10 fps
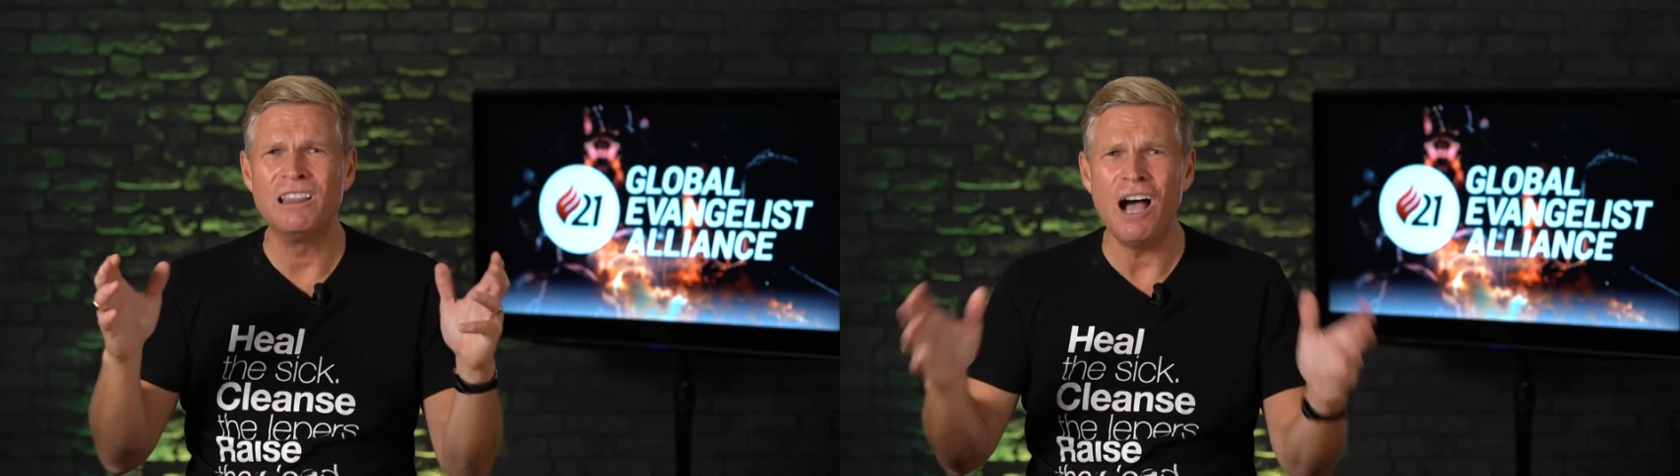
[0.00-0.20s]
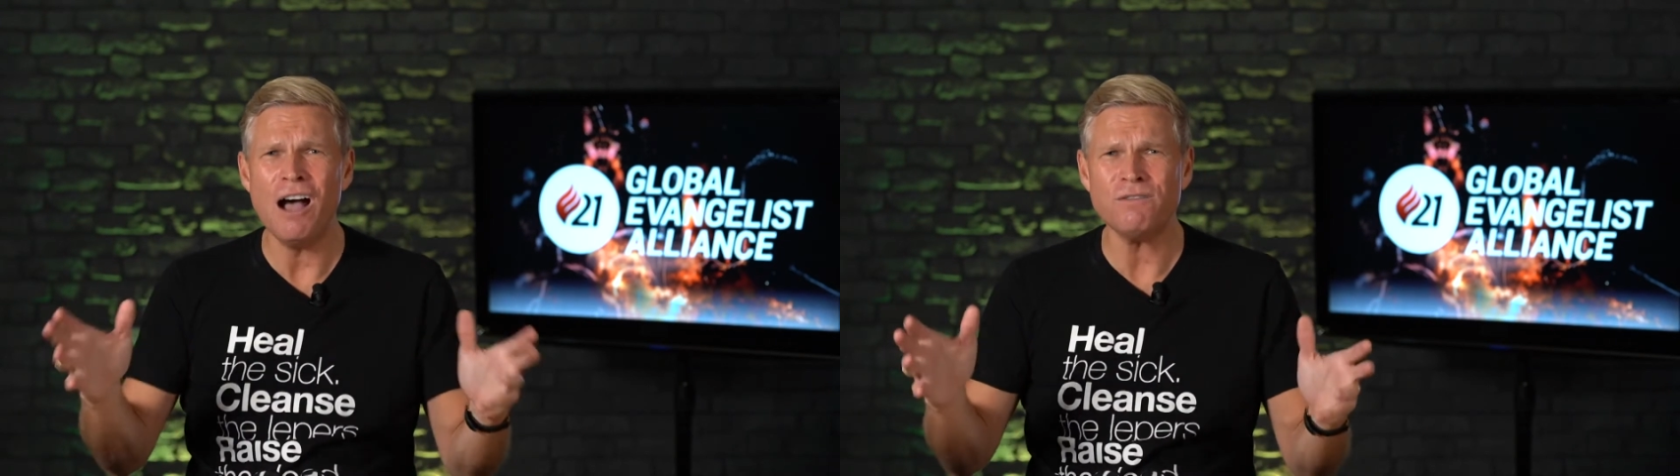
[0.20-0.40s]

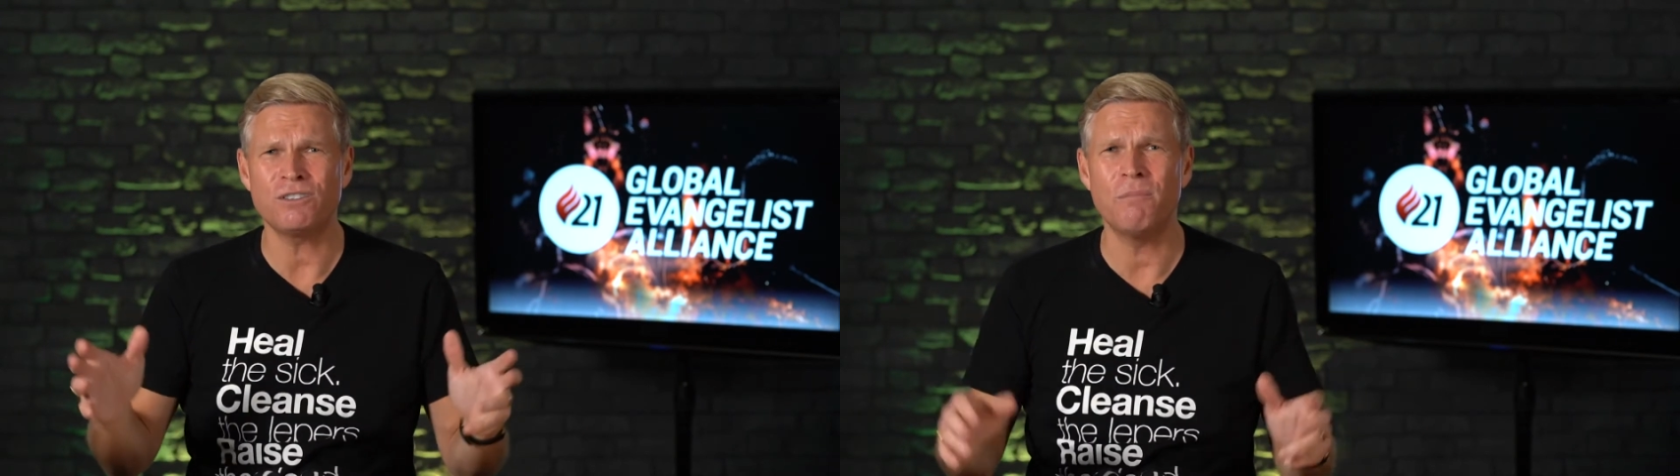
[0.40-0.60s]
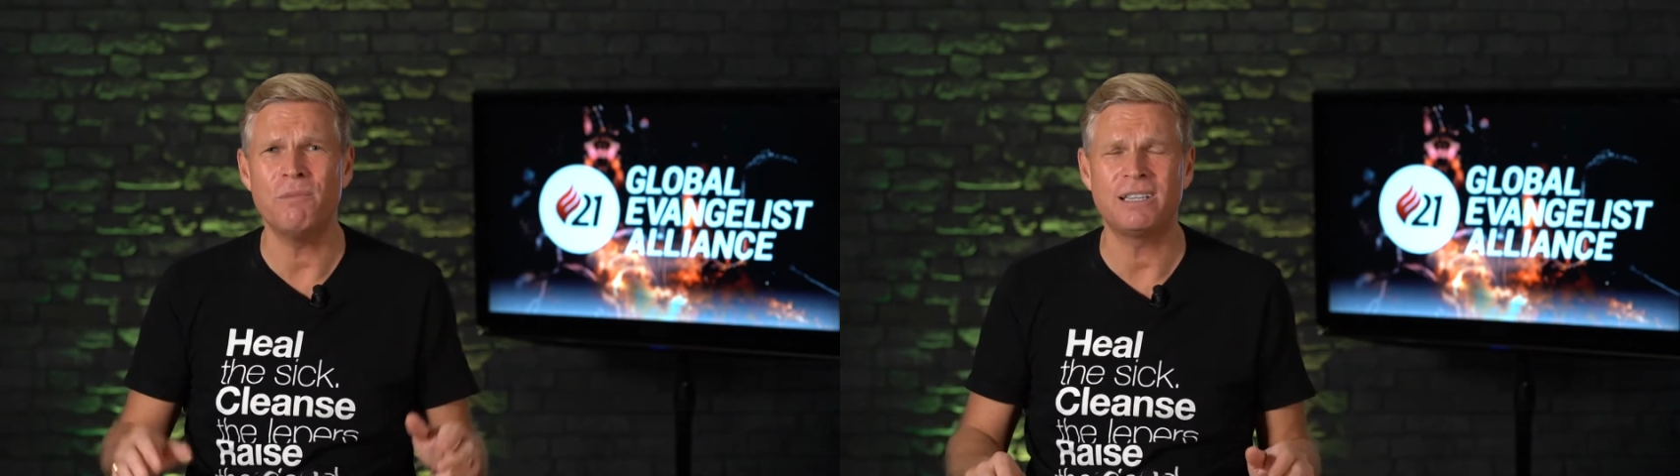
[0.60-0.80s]

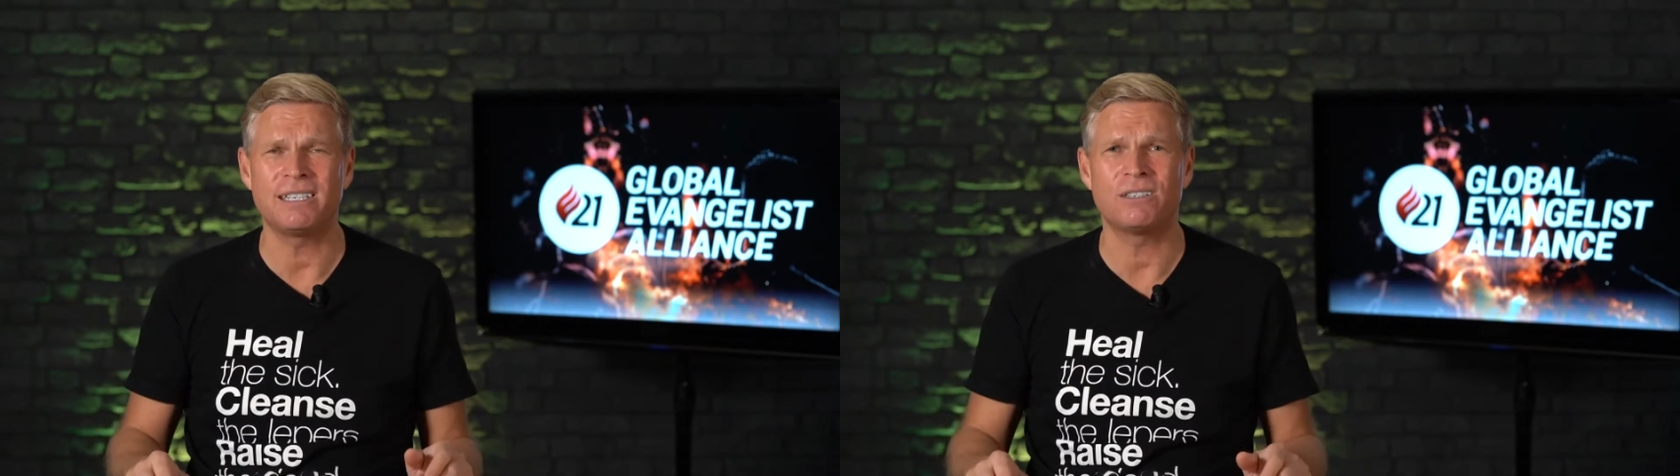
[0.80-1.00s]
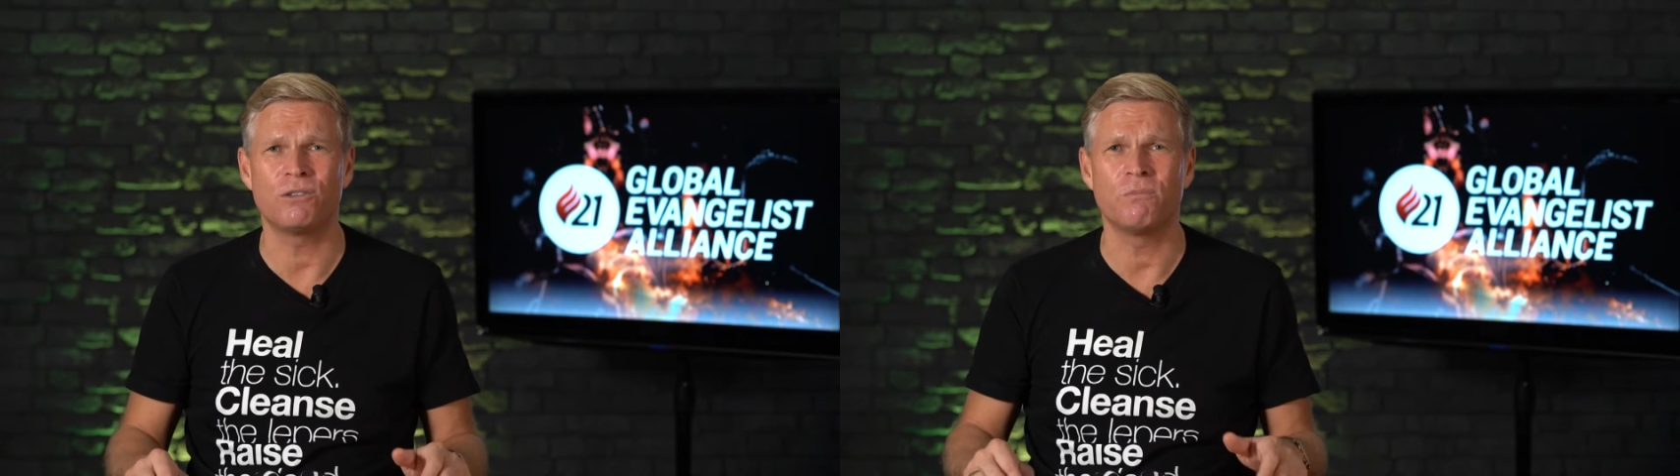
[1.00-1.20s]
loves the
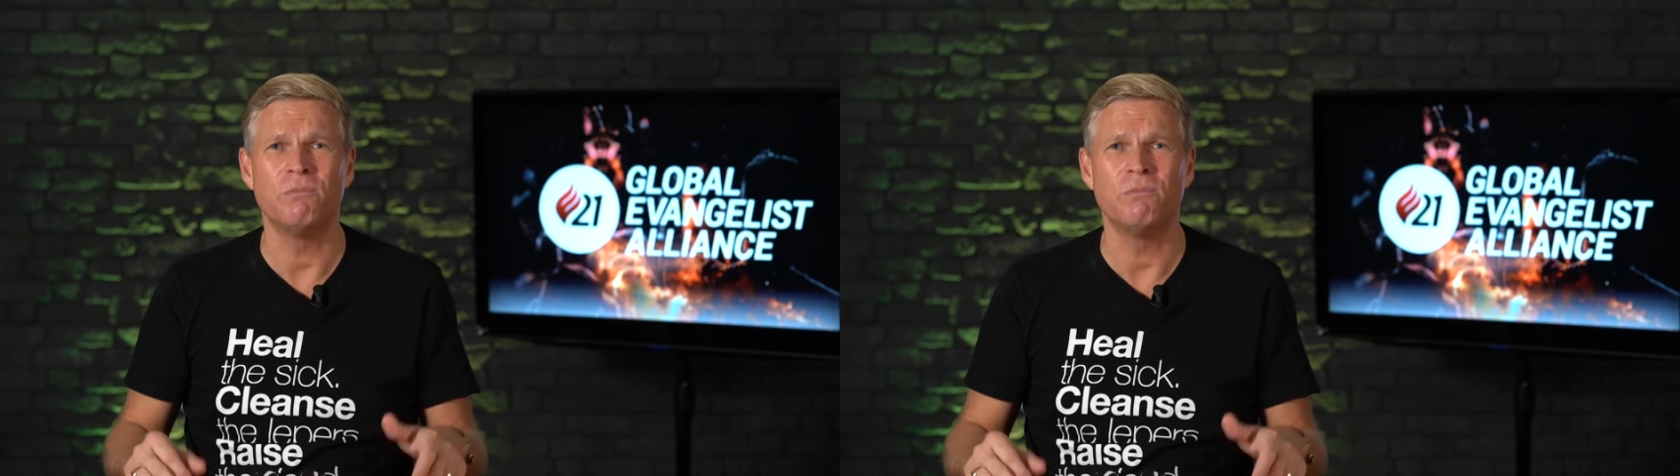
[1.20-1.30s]
multitude.